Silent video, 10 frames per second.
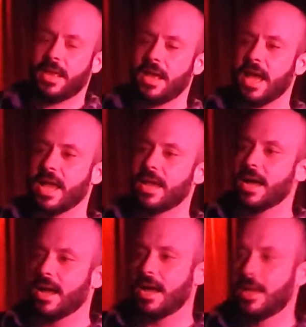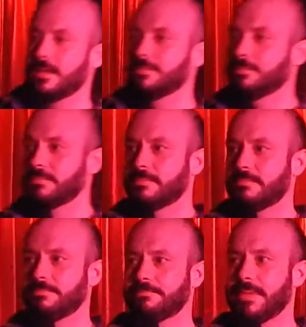I uh,
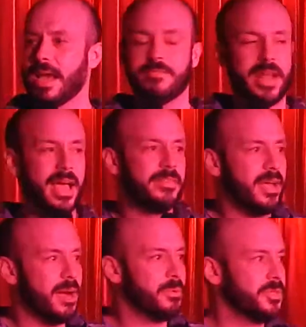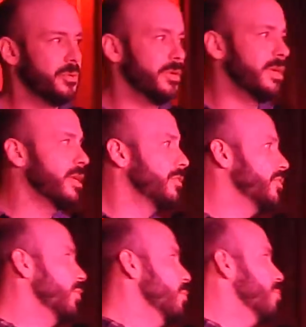haven't had the opportunity
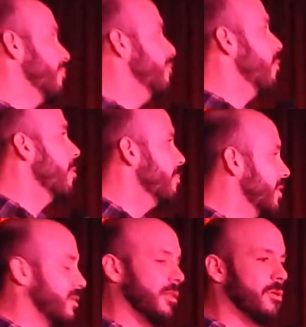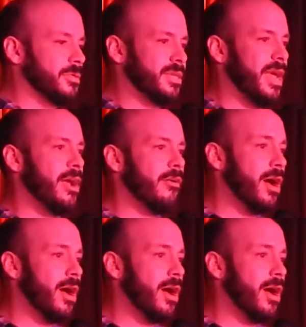to perform this close to hair